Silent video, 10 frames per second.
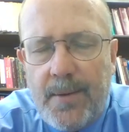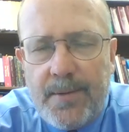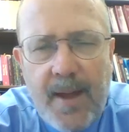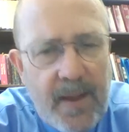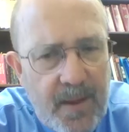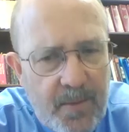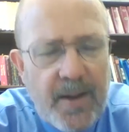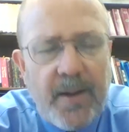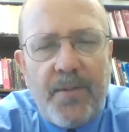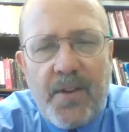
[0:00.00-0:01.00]
taking
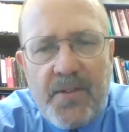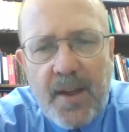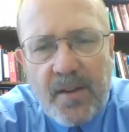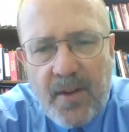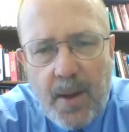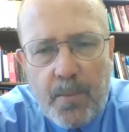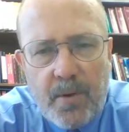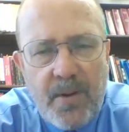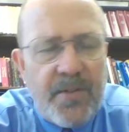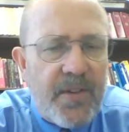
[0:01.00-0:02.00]
themselves as the example,
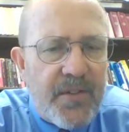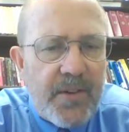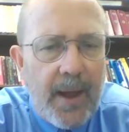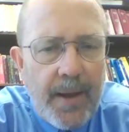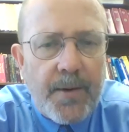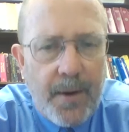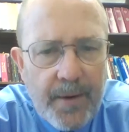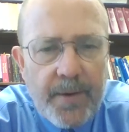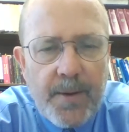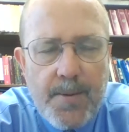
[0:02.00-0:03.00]
as the standard.